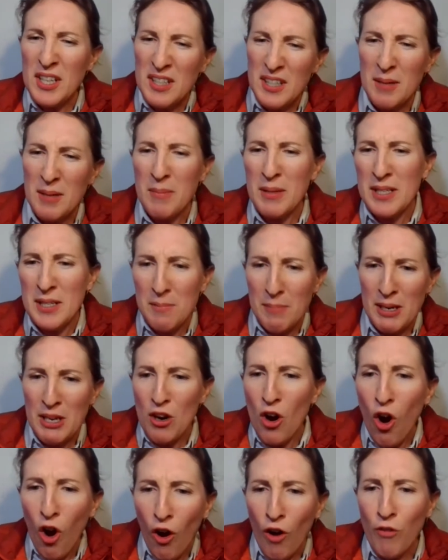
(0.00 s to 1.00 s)
think something's a bit
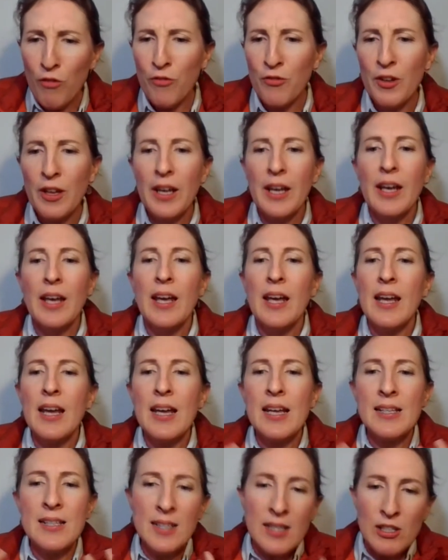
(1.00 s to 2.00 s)
off,
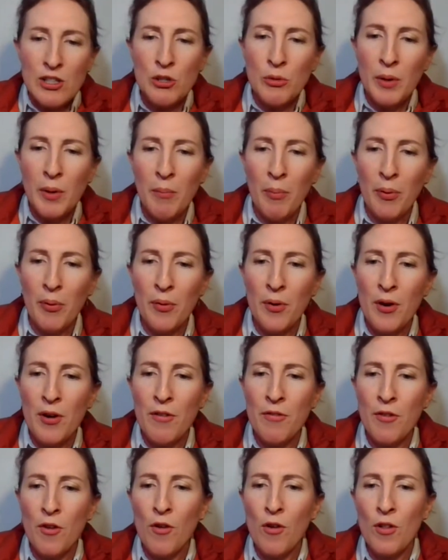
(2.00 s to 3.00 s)
is to
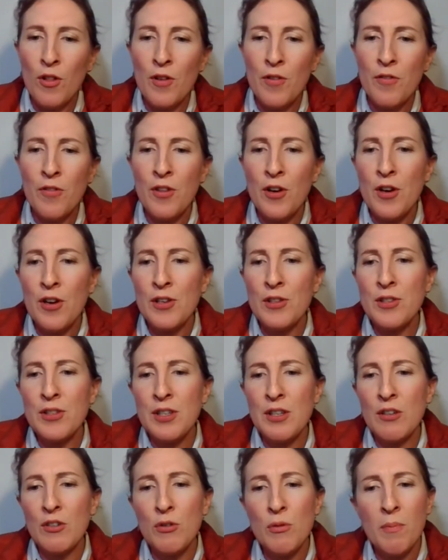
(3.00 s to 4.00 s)
improve all of
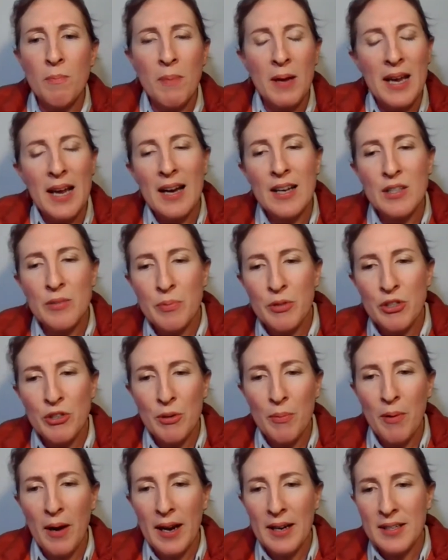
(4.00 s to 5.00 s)
those good bee
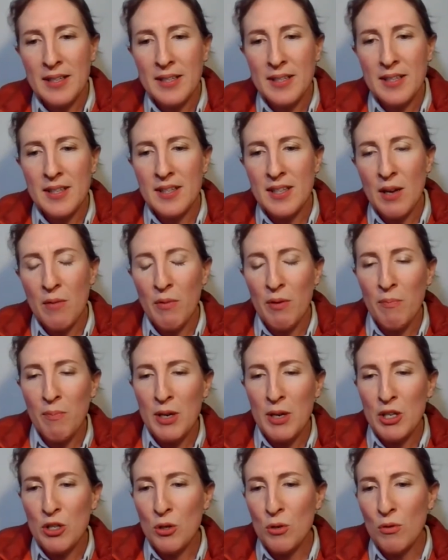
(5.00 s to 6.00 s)
husbandry practices that we've
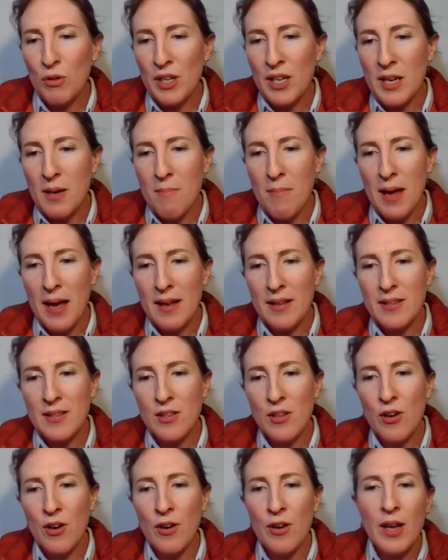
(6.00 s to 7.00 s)
been talking about.
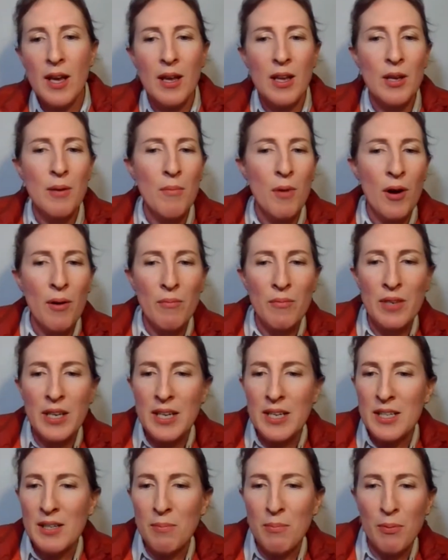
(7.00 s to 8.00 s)
So you might
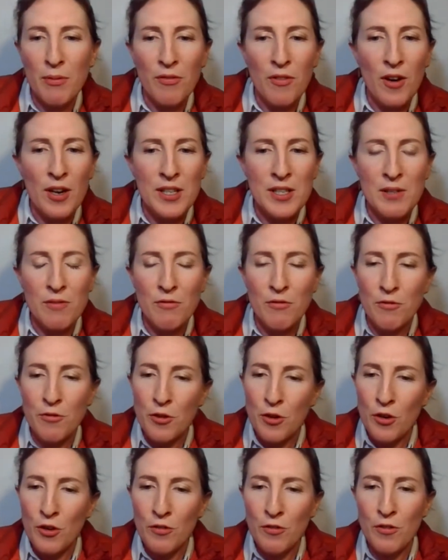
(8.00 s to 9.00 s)
need to provide some
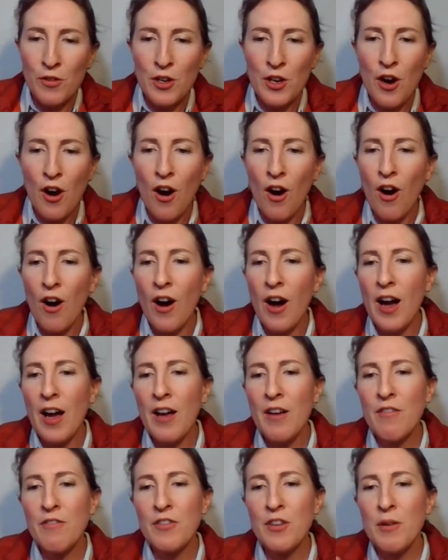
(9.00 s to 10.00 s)
food for your
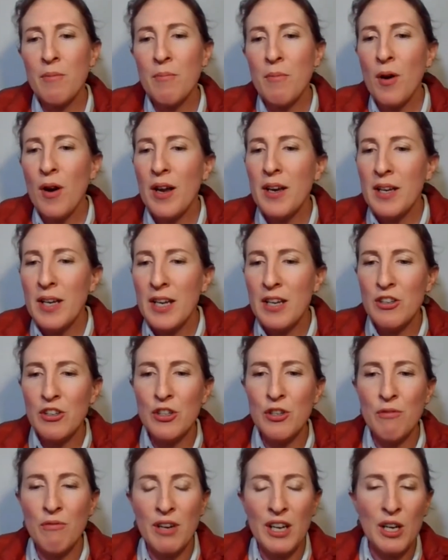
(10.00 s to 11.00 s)
hive, you might need
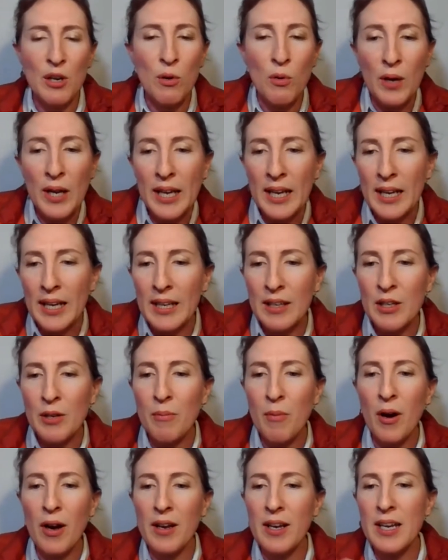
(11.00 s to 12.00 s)
to requeen,
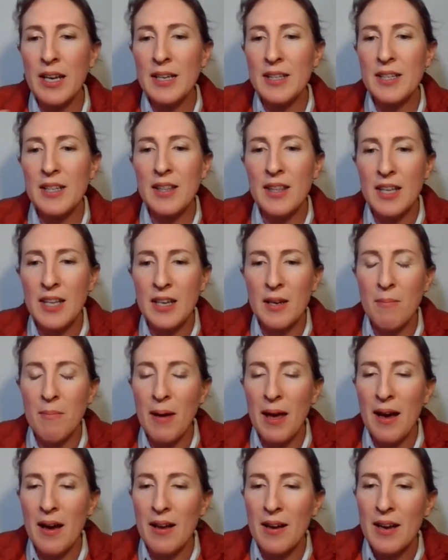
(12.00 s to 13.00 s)
you might need to think
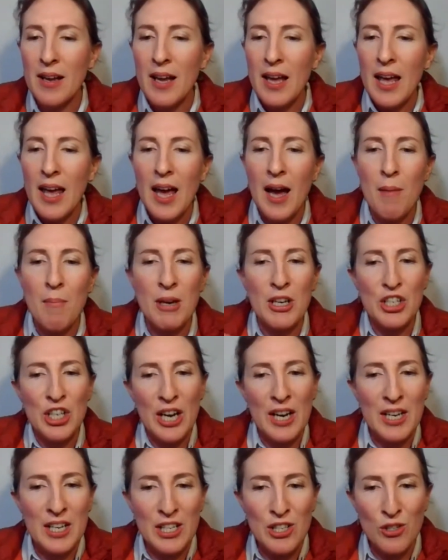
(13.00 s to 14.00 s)
about how much
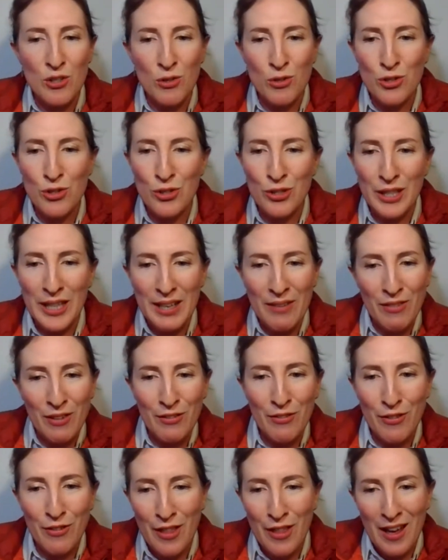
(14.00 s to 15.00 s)
honey stores you're
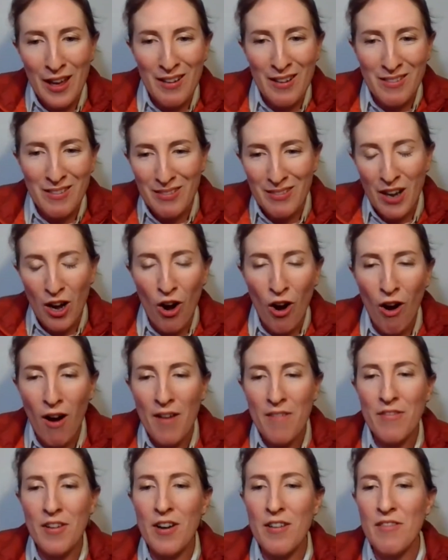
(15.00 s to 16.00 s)
leaving for that
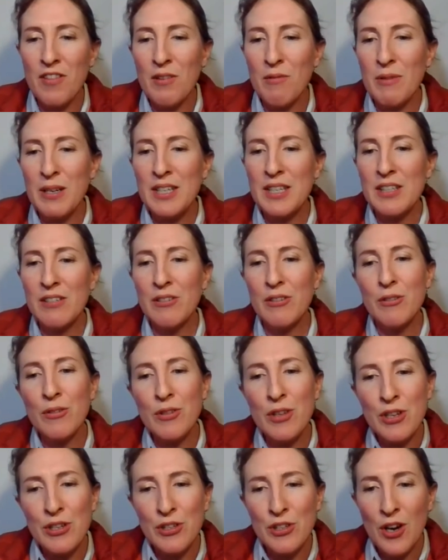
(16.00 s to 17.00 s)
hive over the winter and
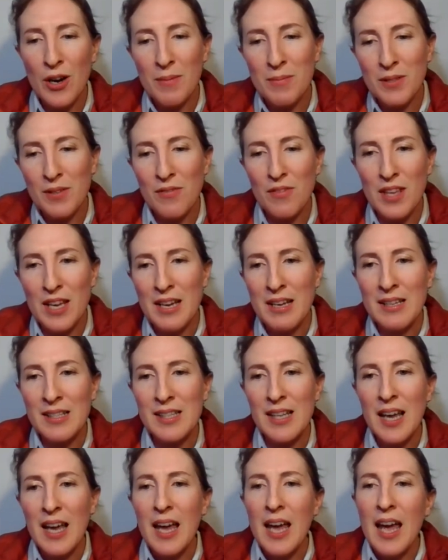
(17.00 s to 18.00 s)
all those types of
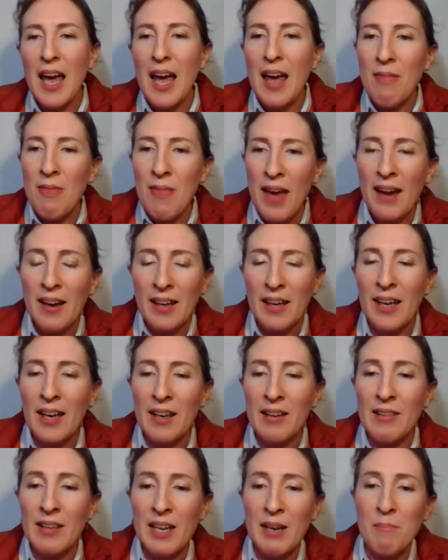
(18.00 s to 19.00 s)
things. And that
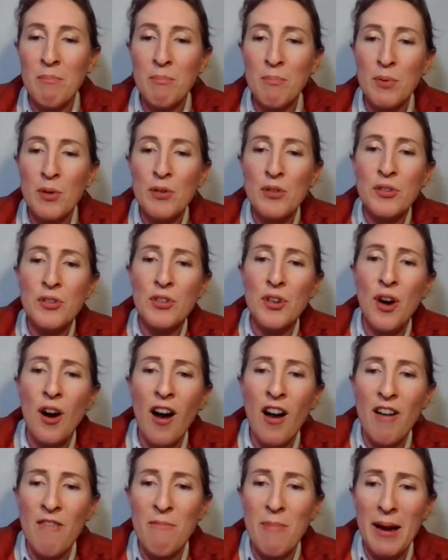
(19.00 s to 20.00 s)
can then boost your
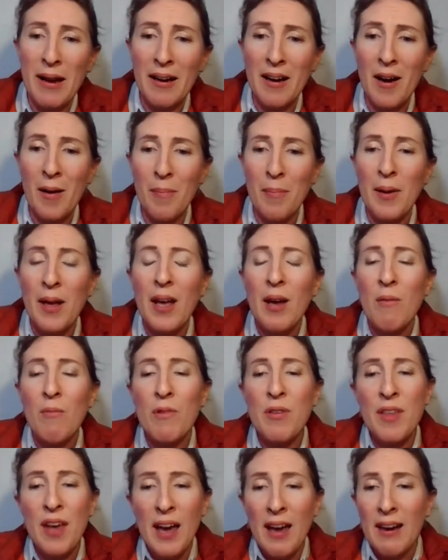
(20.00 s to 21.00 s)
hive back up
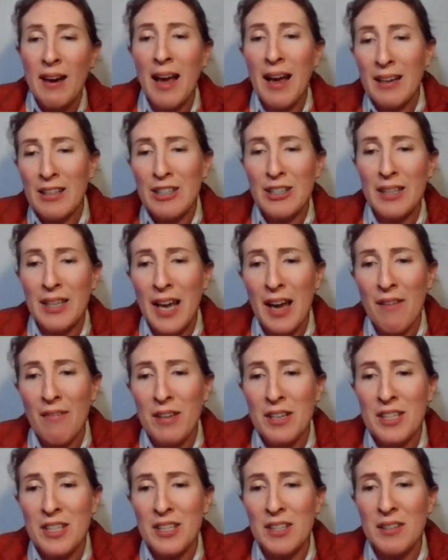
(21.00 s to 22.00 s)
without actually
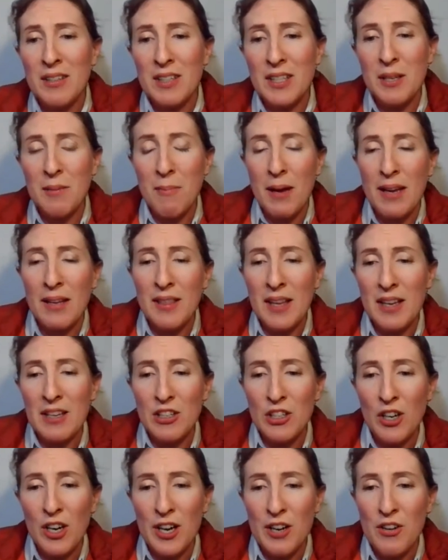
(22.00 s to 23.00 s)
having to make
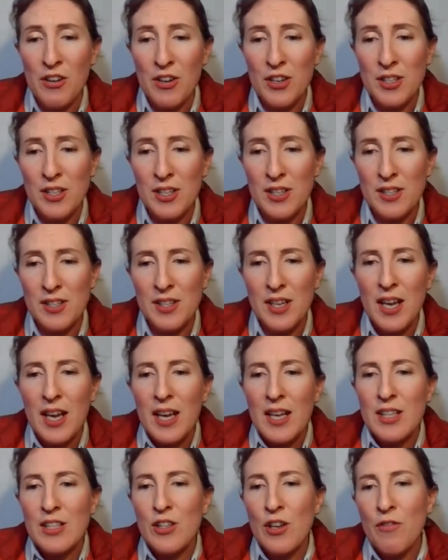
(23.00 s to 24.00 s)
that diagnosis.
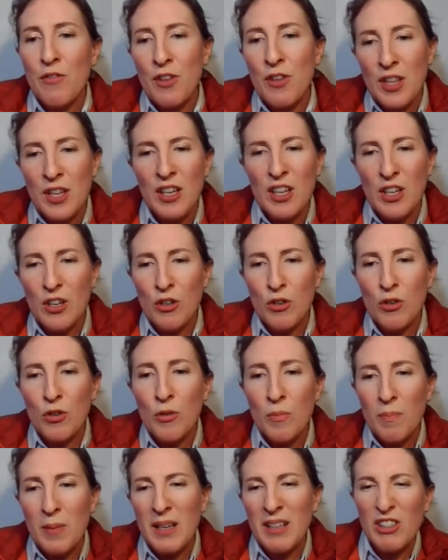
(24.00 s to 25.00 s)
So if you think it
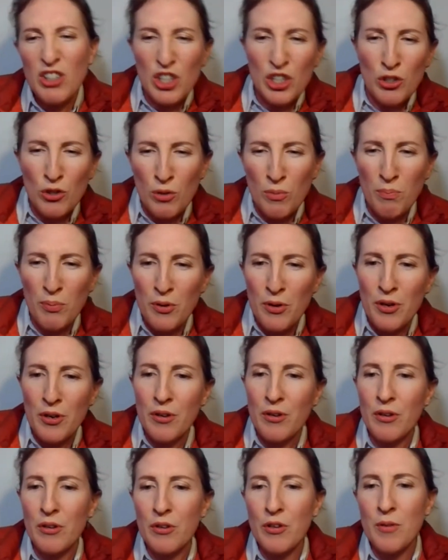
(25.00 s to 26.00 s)
could be chalk
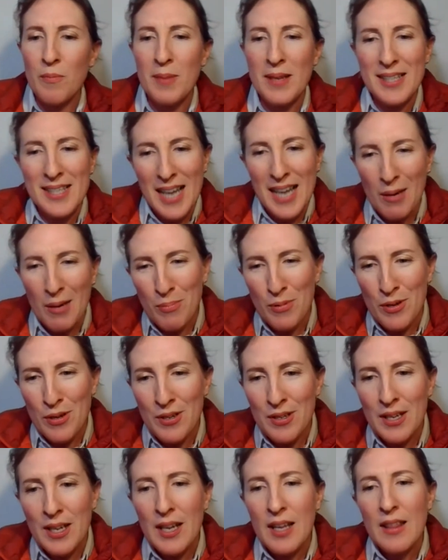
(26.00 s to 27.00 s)
brood or it could be sac
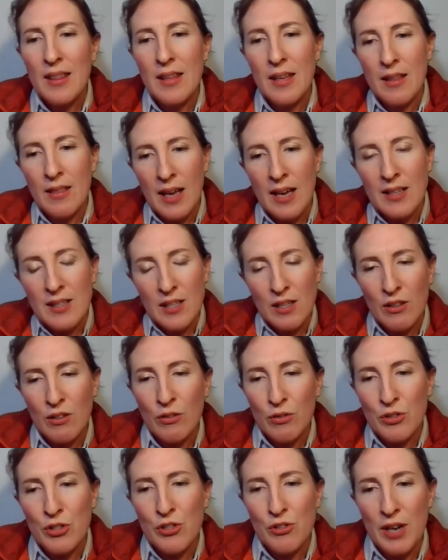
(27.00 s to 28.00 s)
brood, then that's a
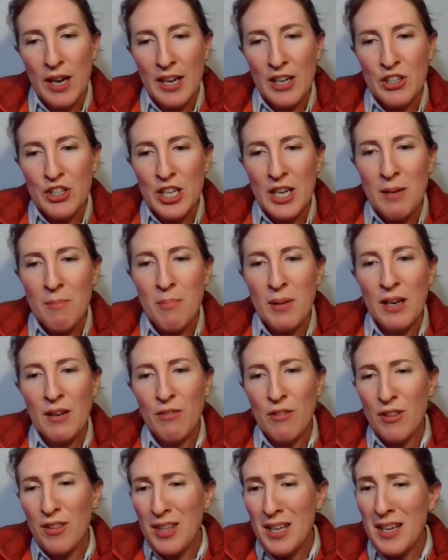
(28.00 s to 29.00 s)
good strategy. But
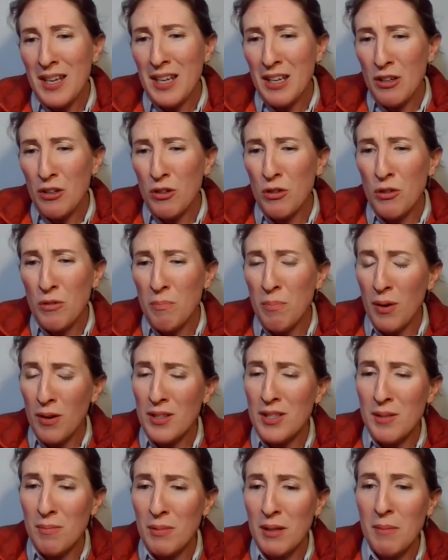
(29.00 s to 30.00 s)
if you think it could
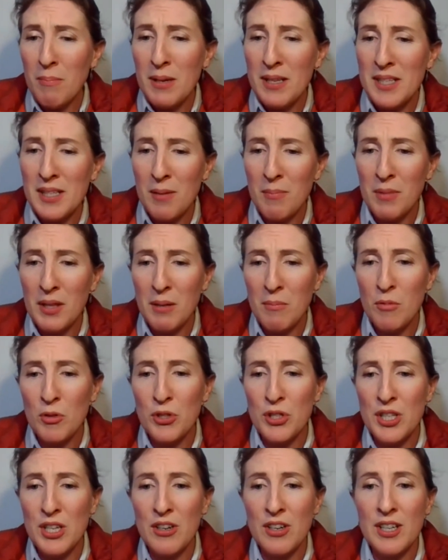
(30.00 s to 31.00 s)
possibly be something
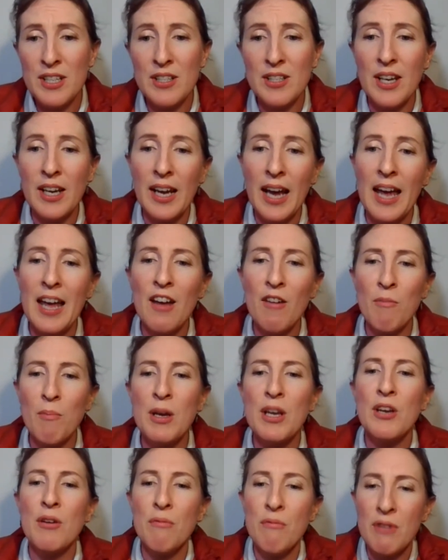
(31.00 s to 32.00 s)
more serious like
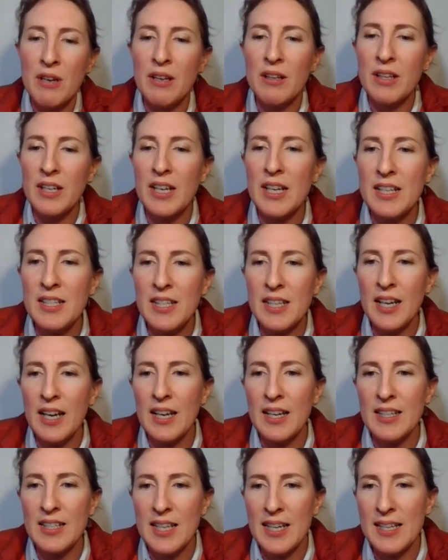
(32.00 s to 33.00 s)
AFB, you really need to
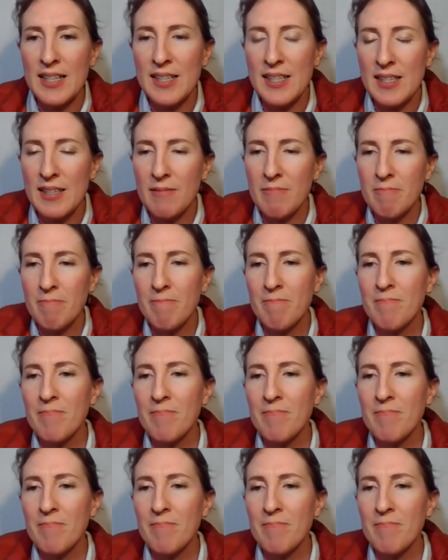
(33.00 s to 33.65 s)
get it tested.